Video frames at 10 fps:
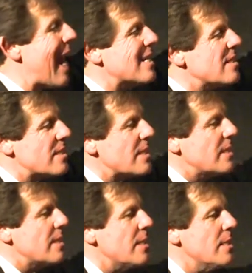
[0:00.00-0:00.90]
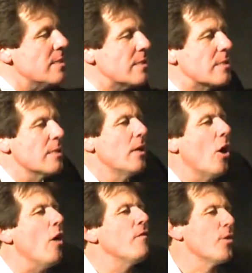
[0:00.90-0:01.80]
and cities
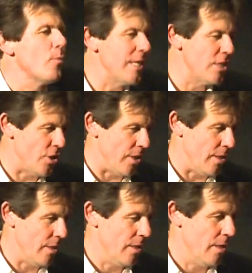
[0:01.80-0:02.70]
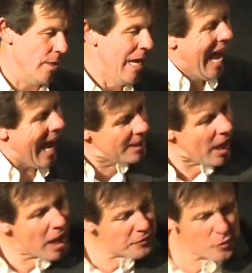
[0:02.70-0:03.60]
of the region. And
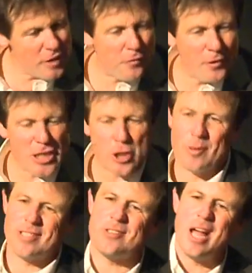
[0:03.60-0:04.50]
after he'd finished with